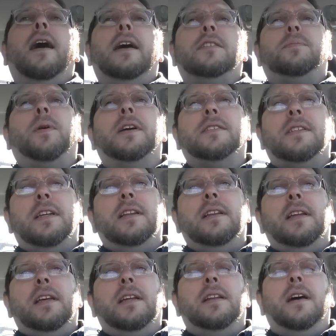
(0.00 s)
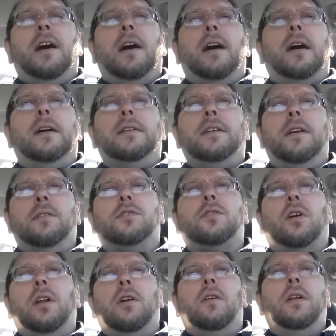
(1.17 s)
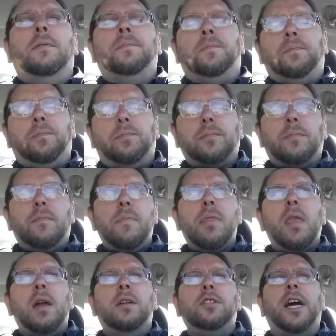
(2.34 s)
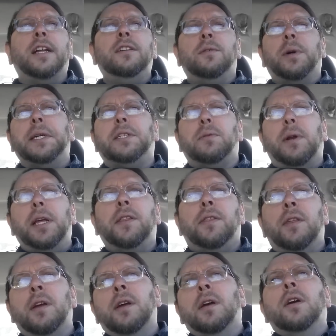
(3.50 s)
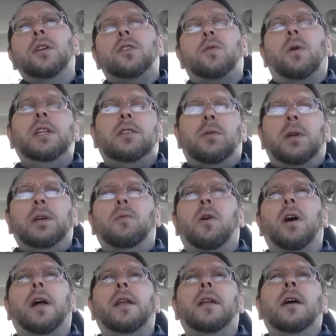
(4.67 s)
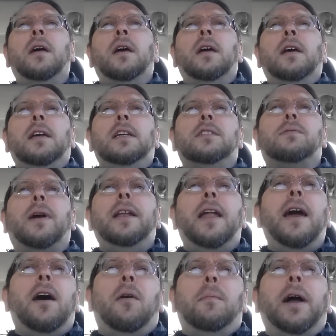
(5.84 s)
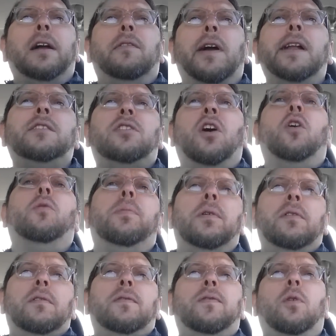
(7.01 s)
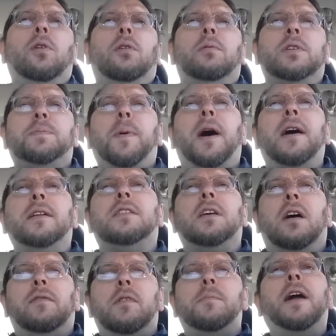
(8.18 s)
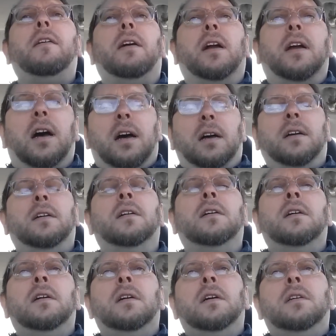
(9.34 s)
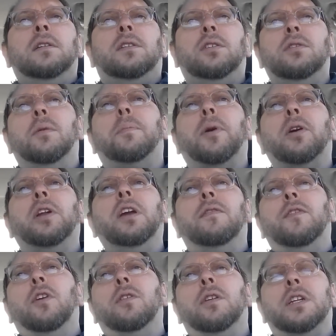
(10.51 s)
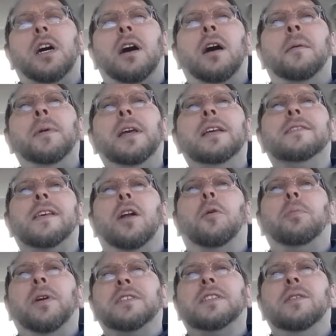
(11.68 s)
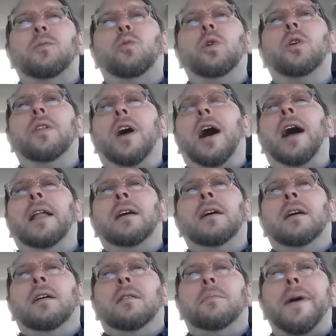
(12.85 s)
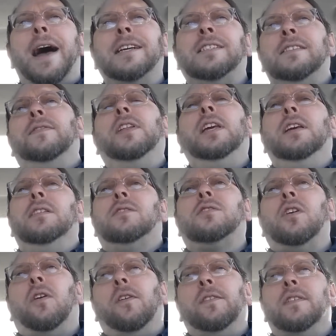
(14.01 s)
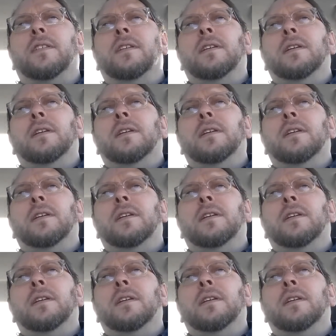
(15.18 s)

as president in uh, you know starting on January 20th, 2021 is right now my greatest hope for the response of America to the burning of Notre Dame is that our president will not massively insult